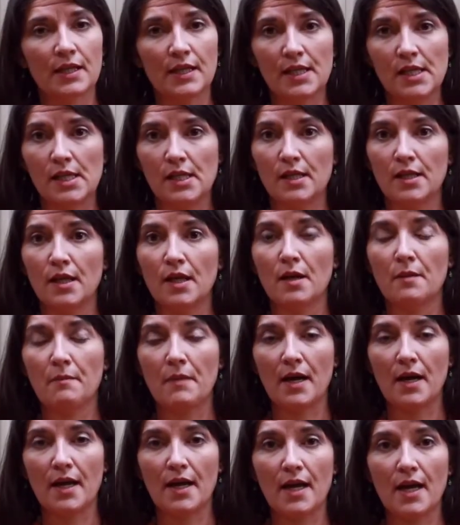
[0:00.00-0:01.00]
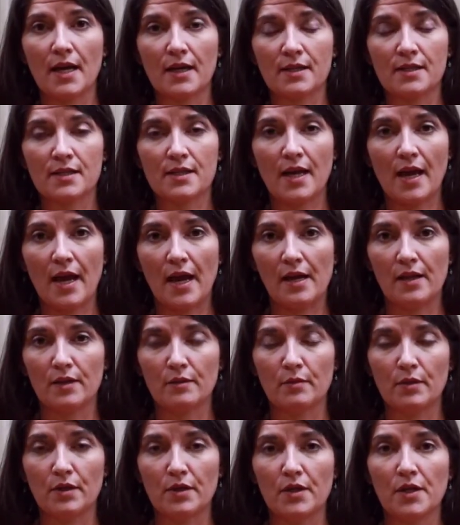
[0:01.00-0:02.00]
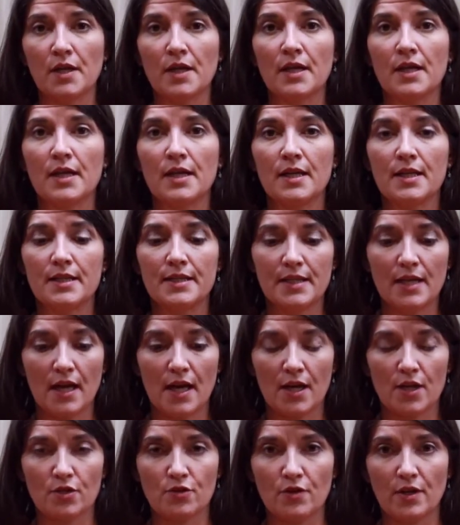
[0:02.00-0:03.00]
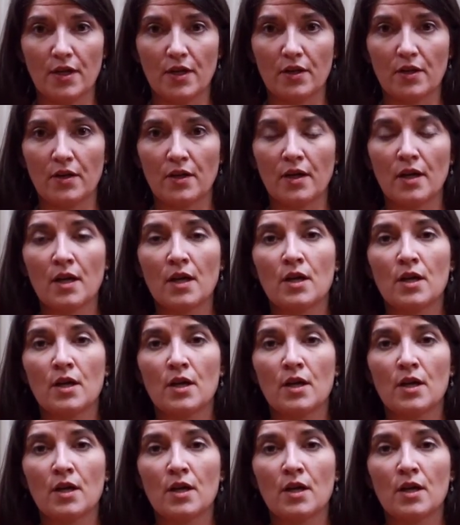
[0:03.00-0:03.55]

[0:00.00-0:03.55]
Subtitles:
in my Excalibur dehydrator.